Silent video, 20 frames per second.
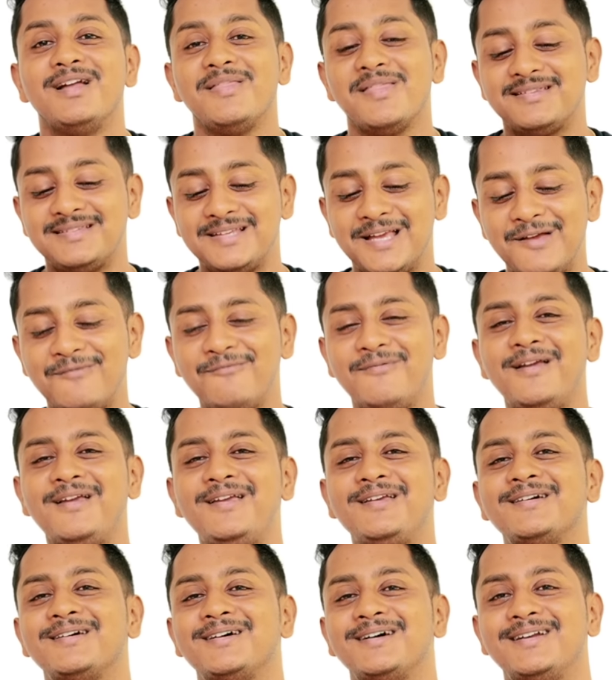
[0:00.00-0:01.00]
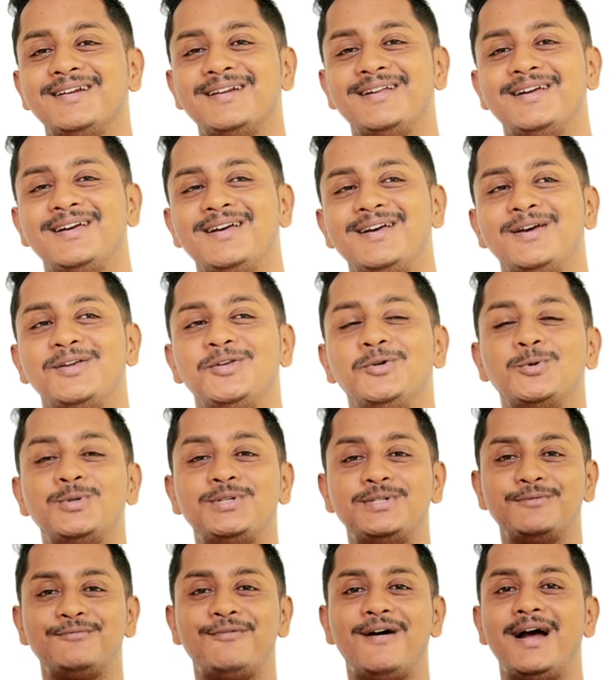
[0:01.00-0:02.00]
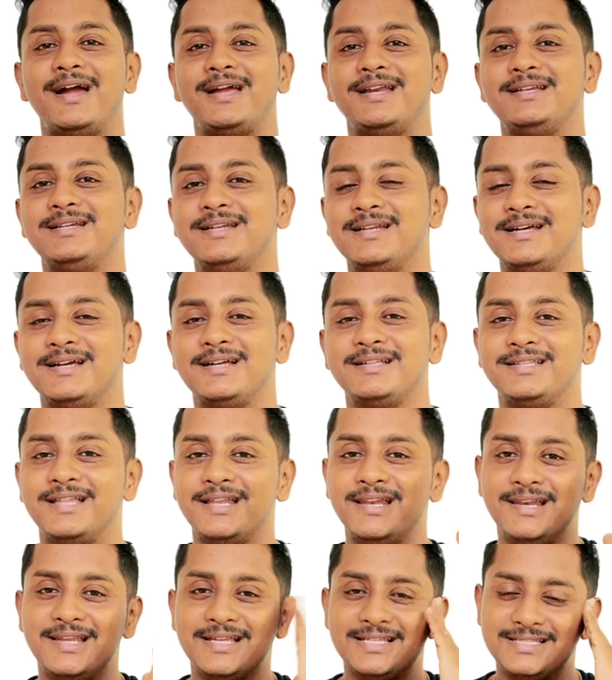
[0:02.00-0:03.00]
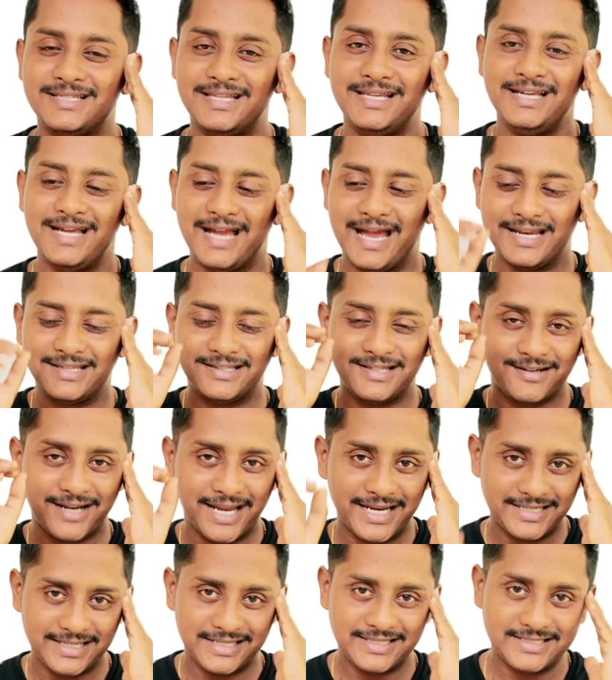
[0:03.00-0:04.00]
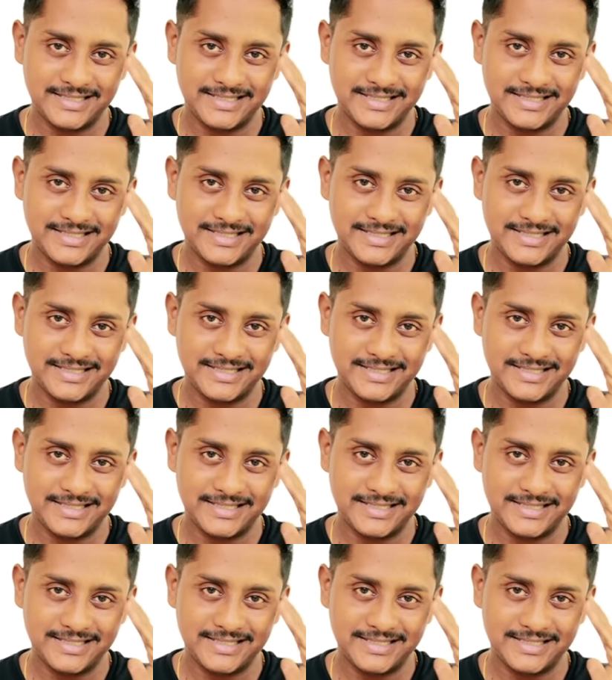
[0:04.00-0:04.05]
The same way here, you divide the listening and the writing